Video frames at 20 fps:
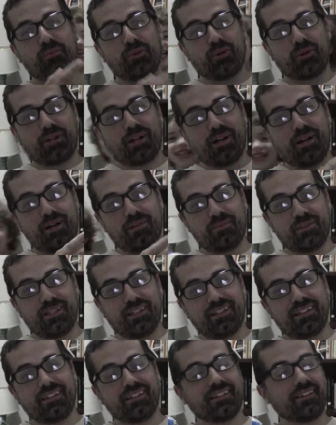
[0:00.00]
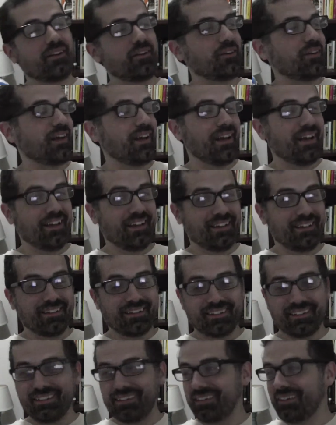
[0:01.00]
More comedy. Okay.
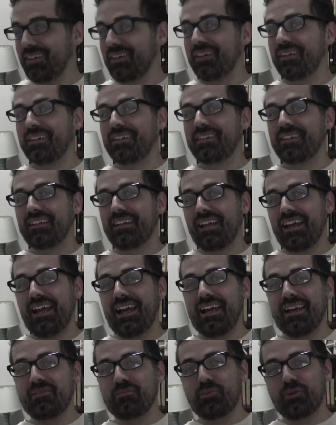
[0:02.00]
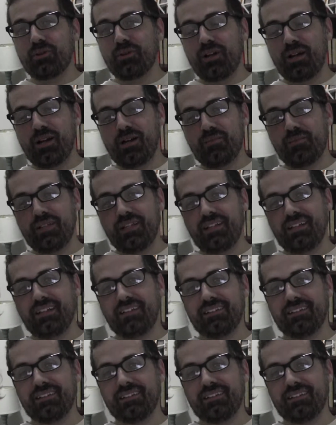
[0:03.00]
And more comedy.